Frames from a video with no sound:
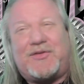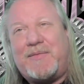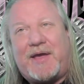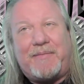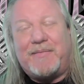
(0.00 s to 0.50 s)
to
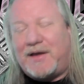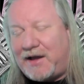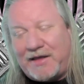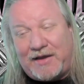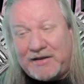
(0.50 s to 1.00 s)
me.
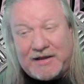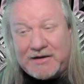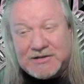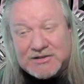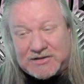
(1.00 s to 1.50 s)

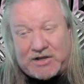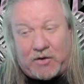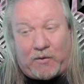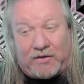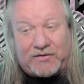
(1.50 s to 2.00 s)

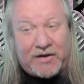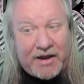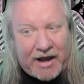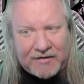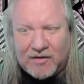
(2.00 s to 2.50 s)
There was
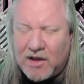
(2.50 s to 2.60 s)
not.